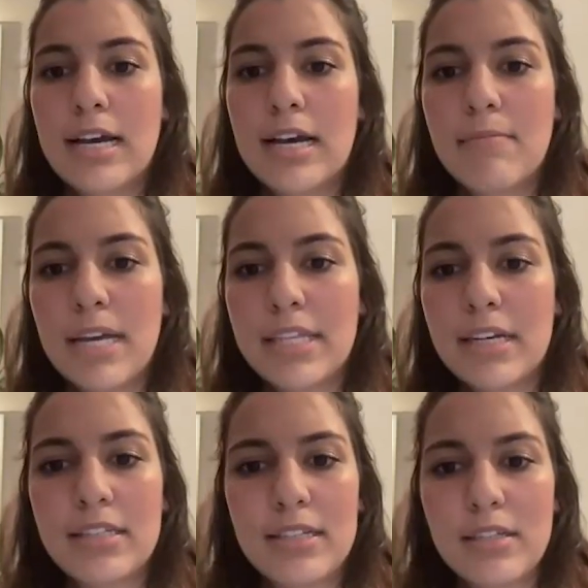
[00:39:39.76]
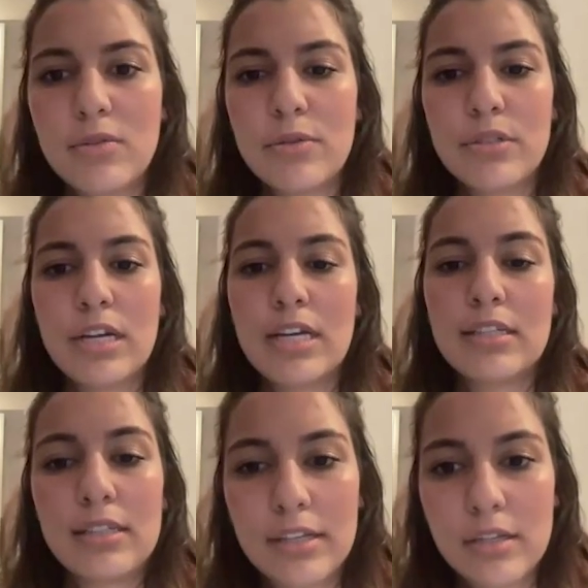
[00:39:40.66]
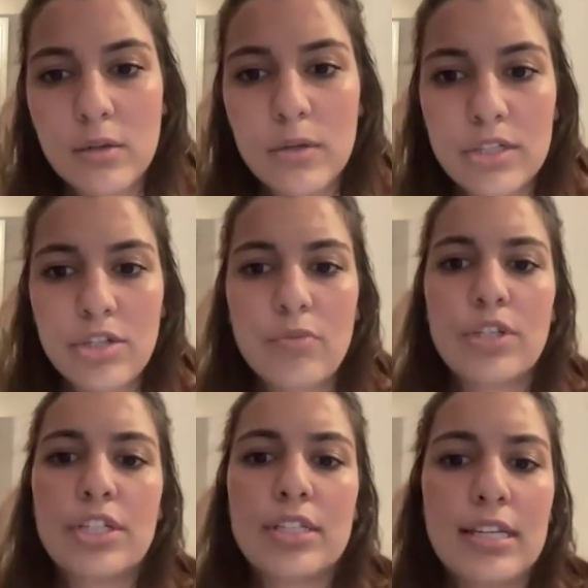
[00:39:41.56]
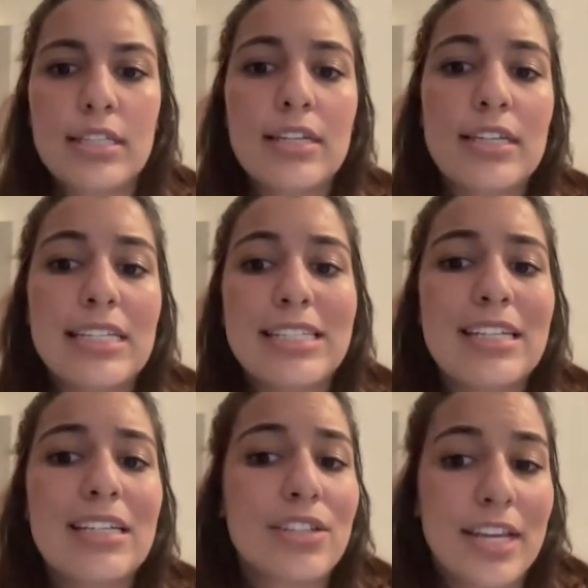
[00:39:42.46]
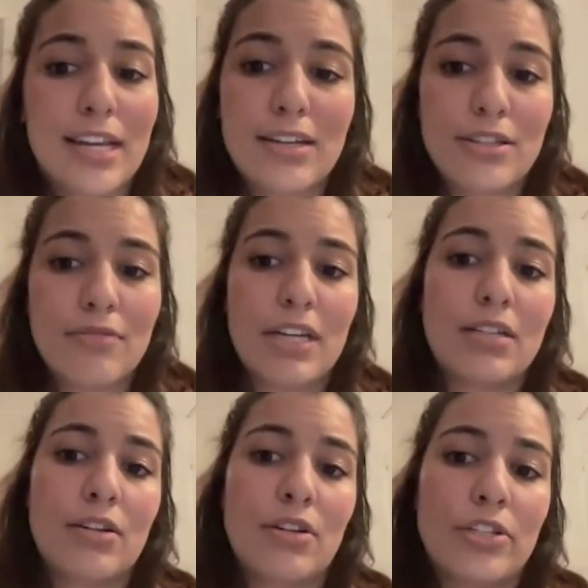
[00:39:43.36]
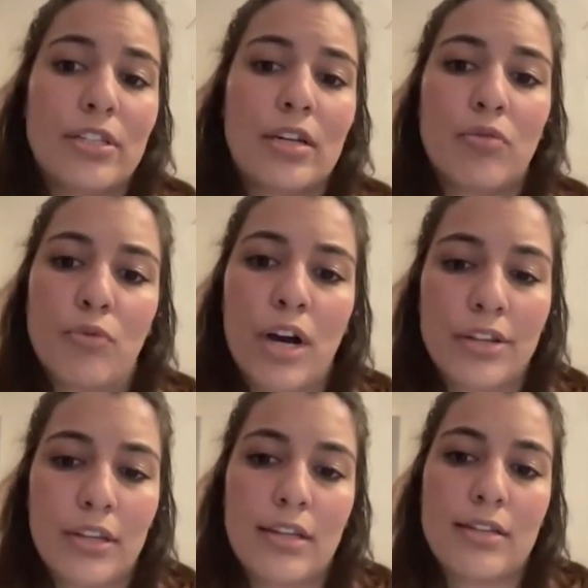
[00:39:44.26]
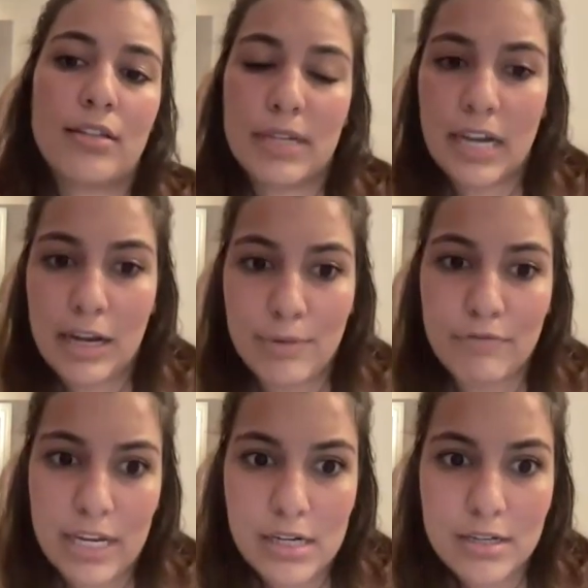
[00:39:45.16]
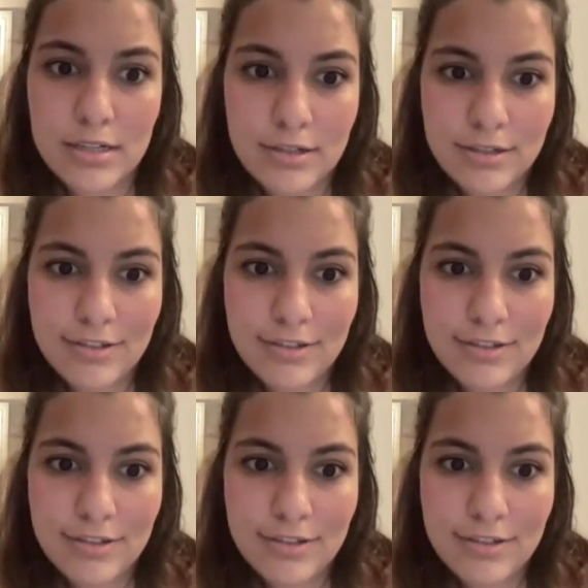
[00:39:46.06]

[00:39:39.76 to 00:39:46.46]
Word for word: Um, and then Aziza also has another question, which is Is it easier to get into vet nursing rather than to become a vet?